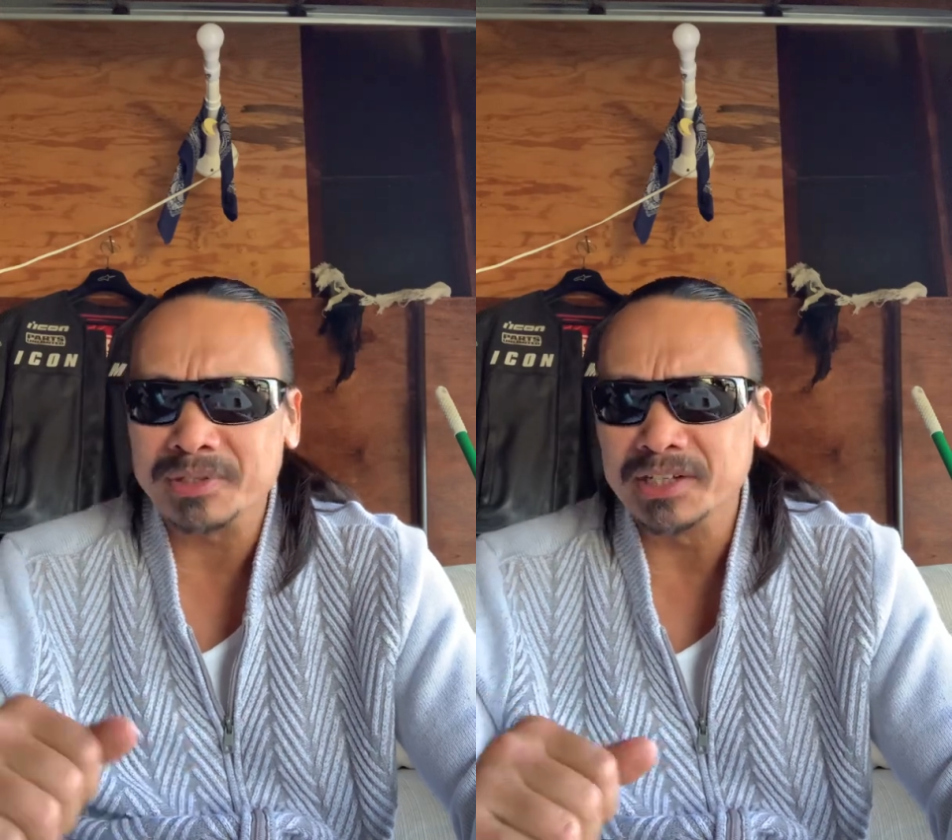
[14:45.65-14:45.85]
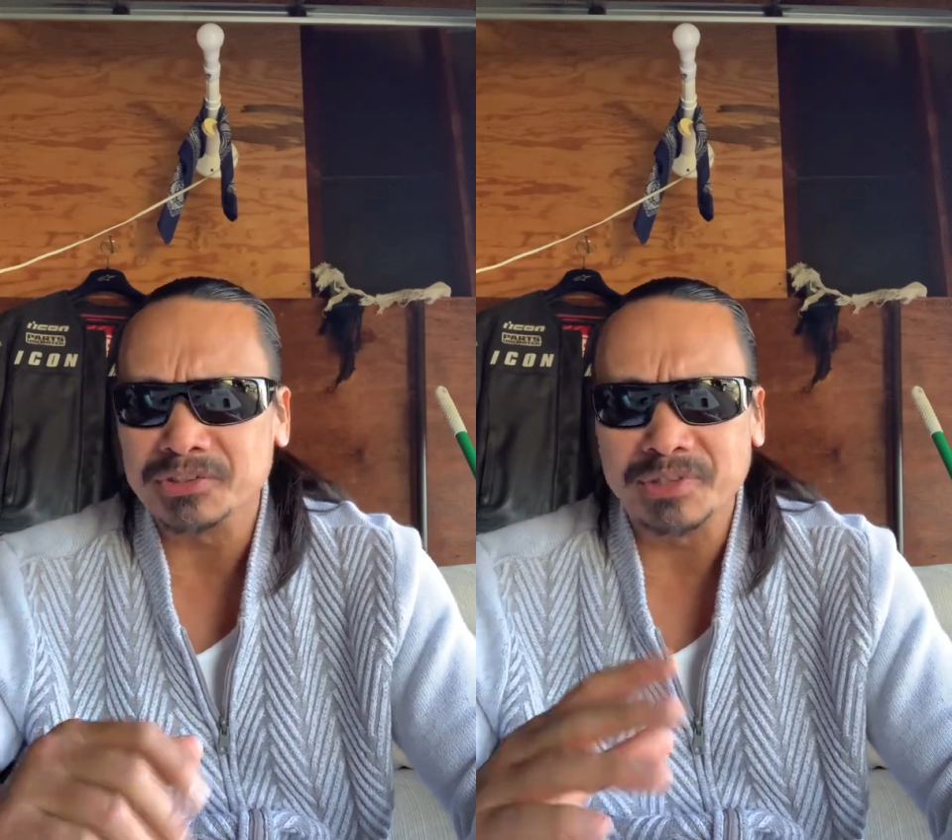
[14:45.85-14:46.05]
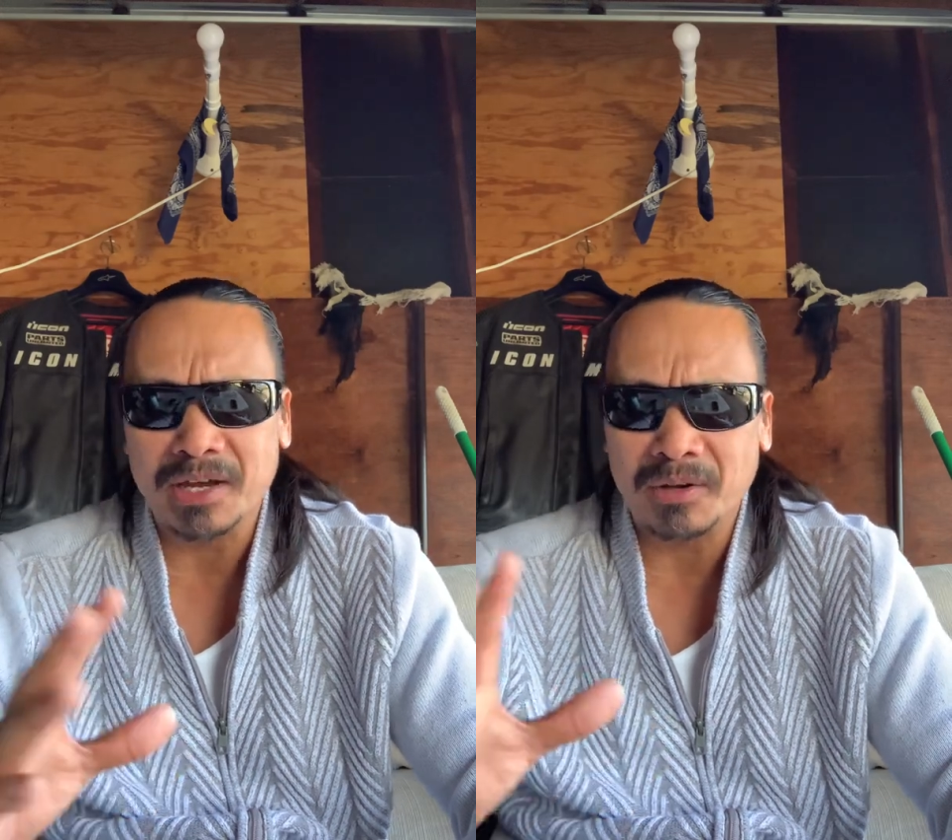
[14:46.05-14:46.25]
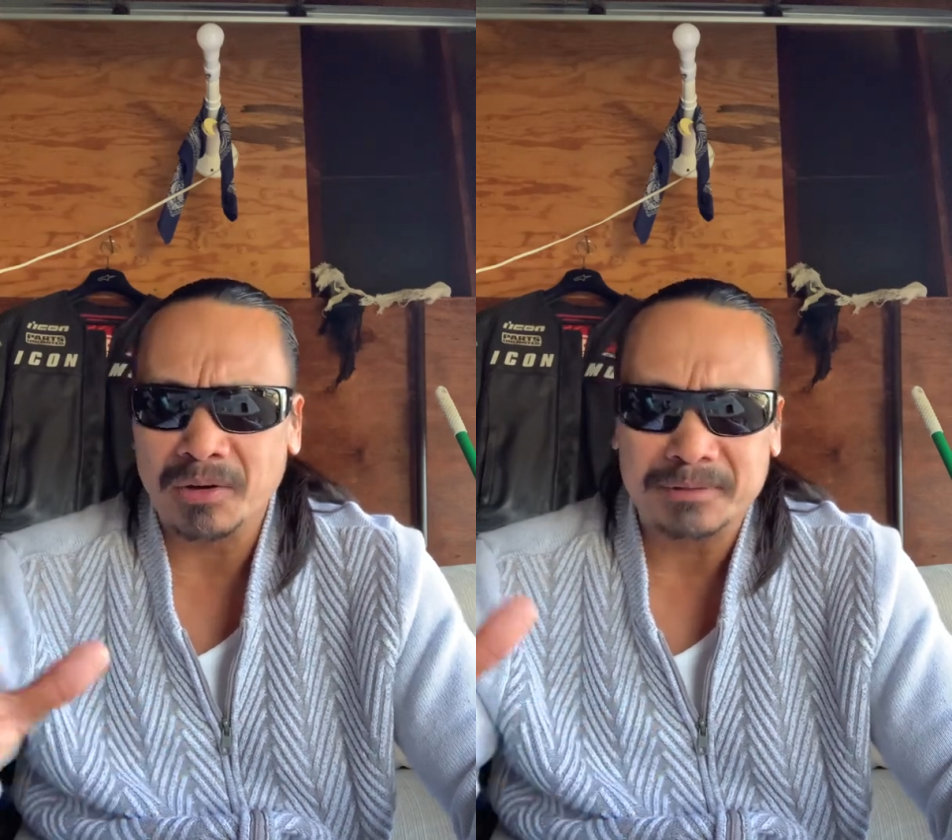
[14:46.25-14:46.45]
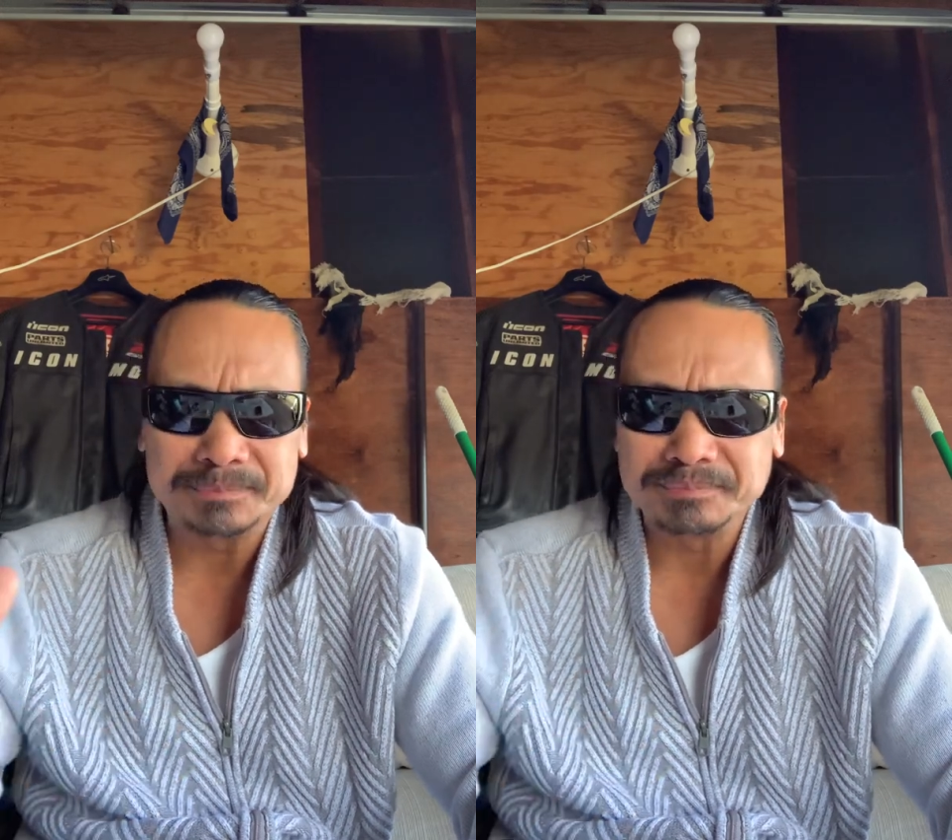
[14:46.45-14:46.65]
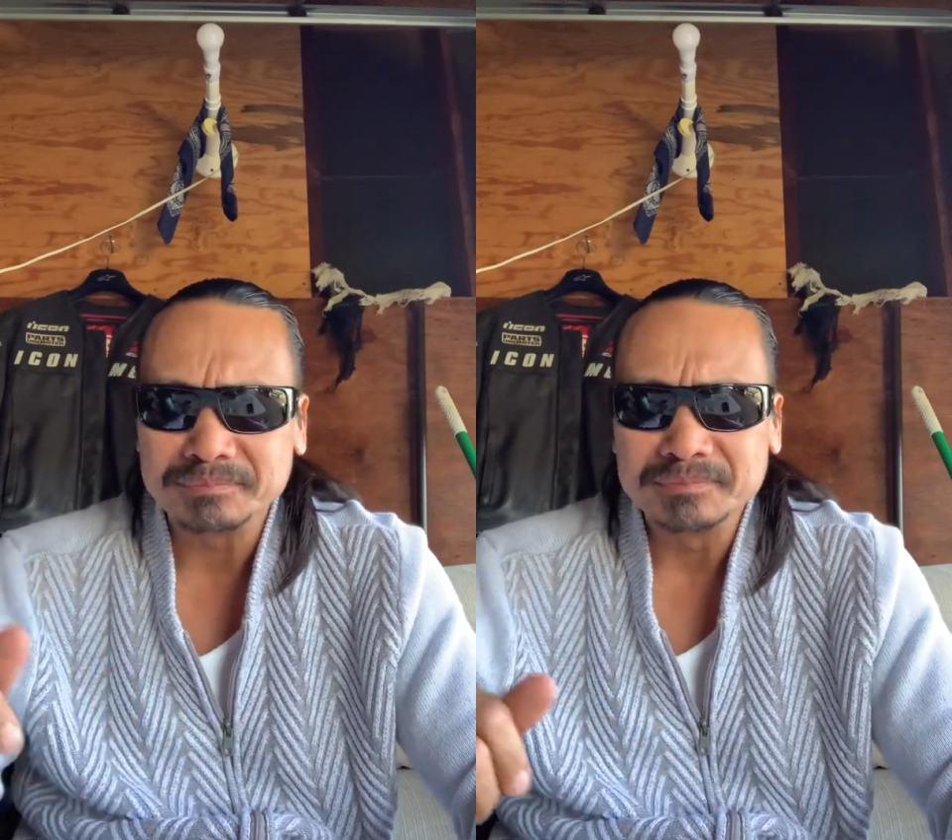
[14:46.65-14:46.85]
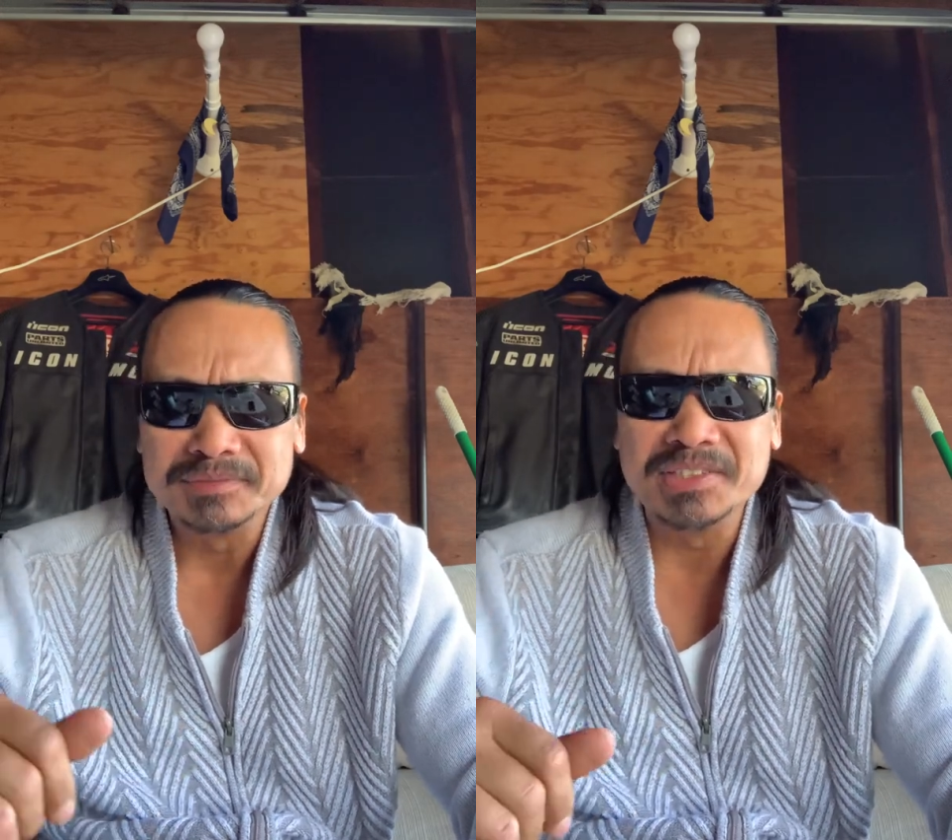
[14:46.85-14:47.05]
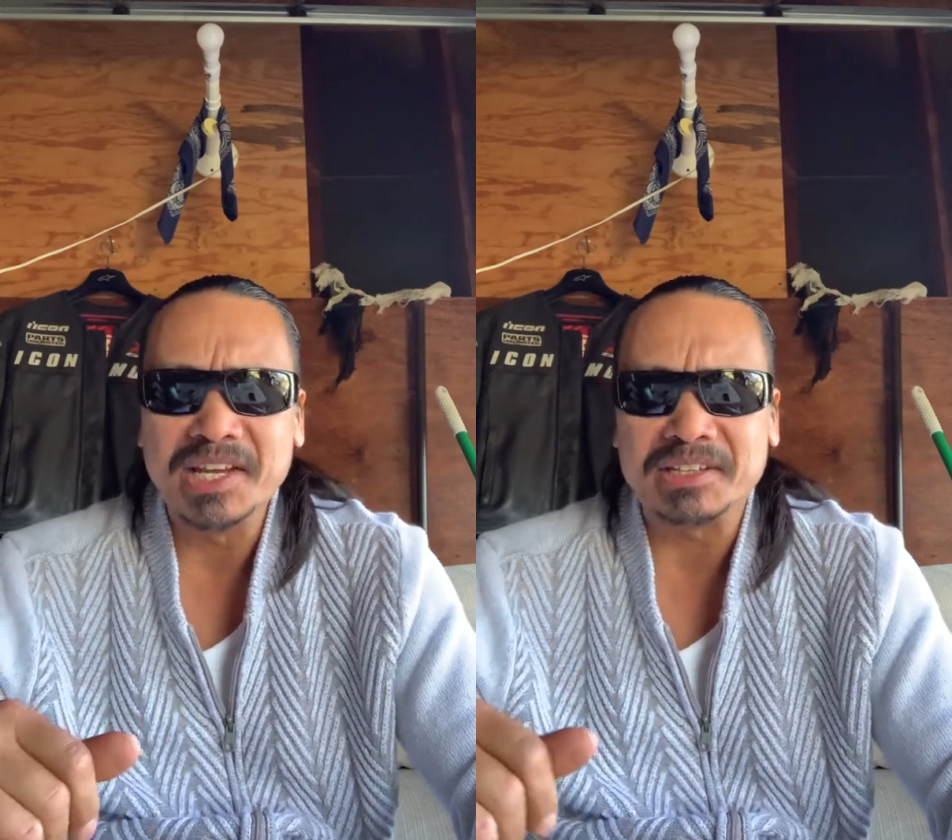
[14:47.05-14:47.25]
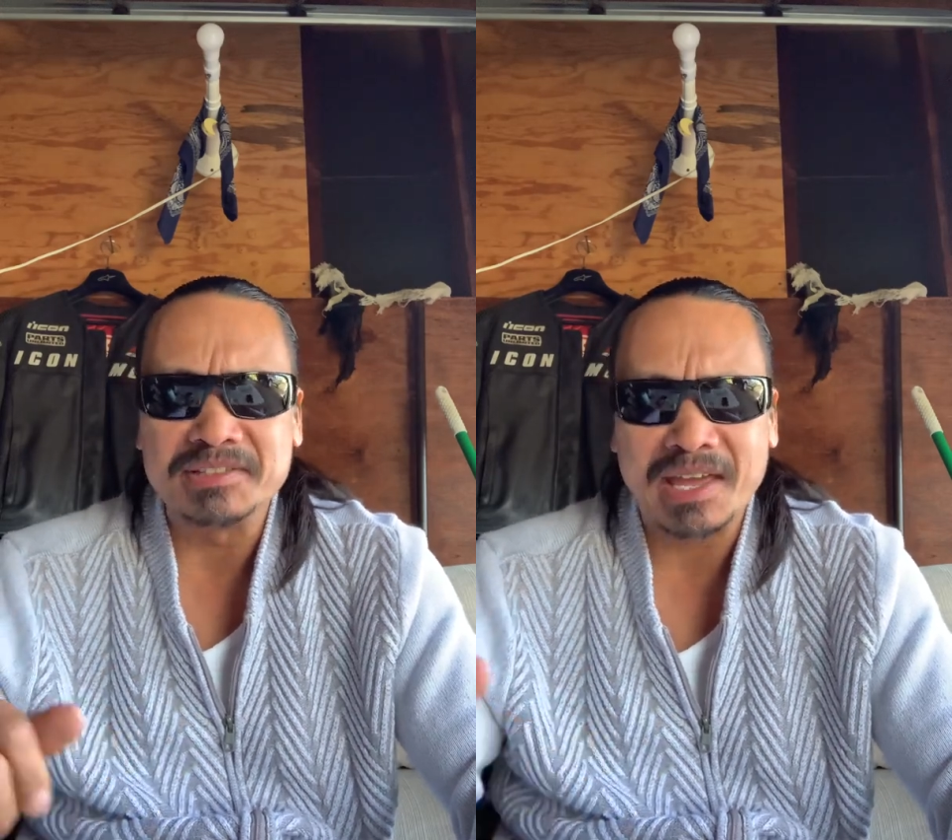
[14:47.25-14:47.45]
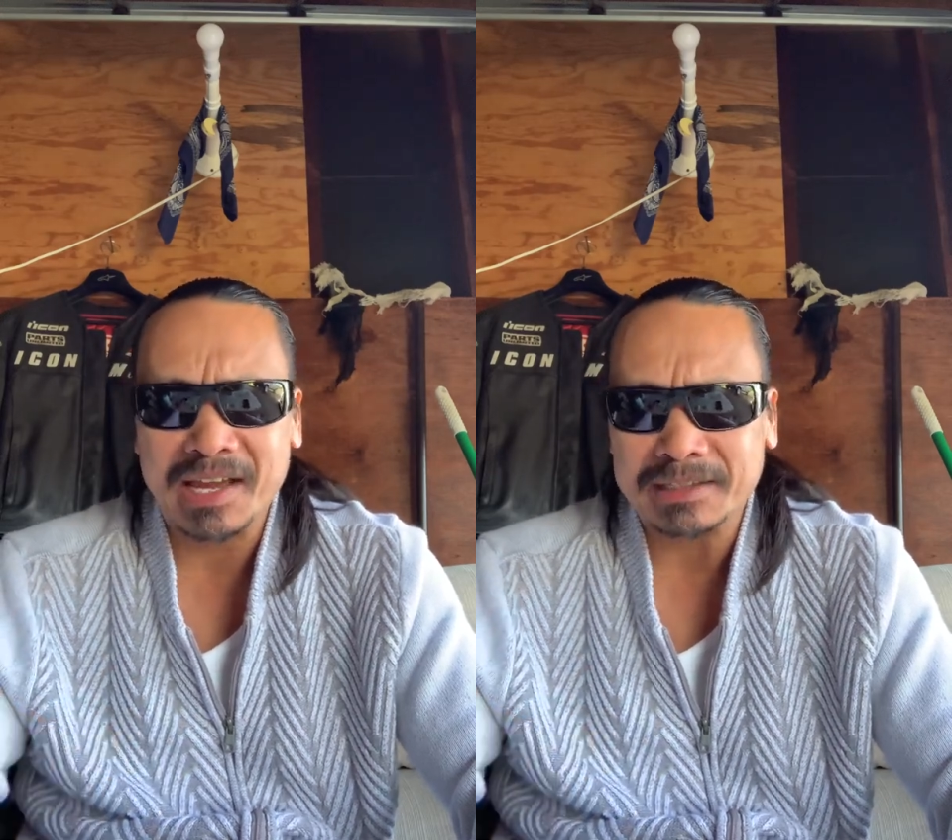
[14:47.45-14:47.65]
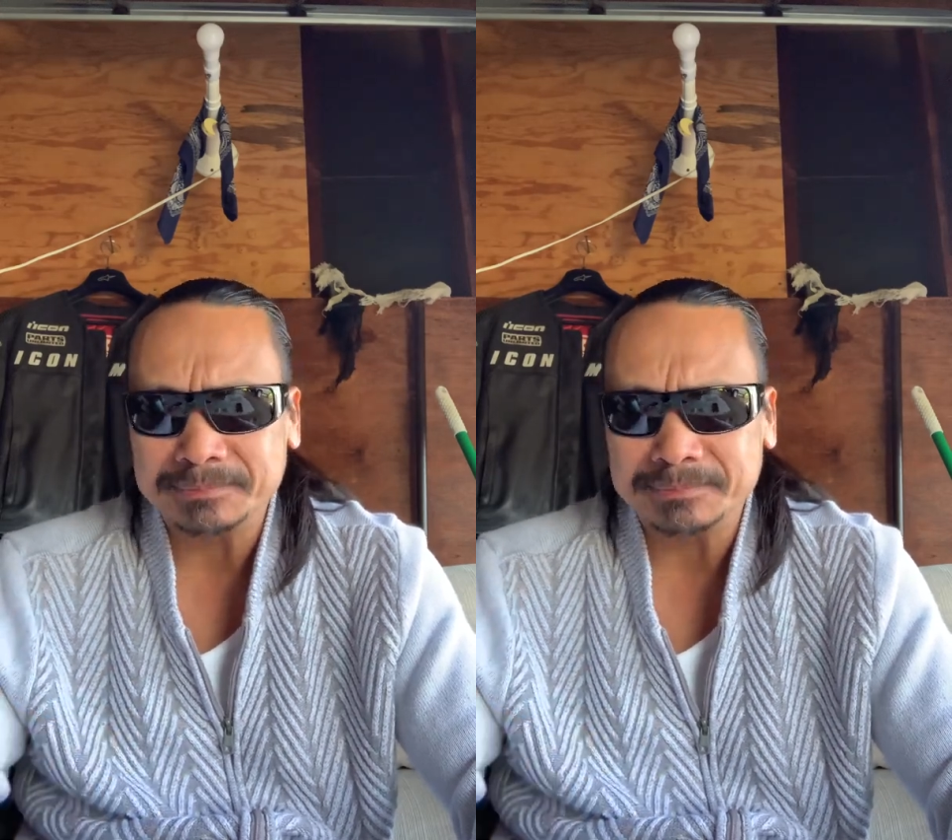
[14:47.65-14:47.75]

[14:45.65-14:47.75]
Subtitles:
get into that knick-knack.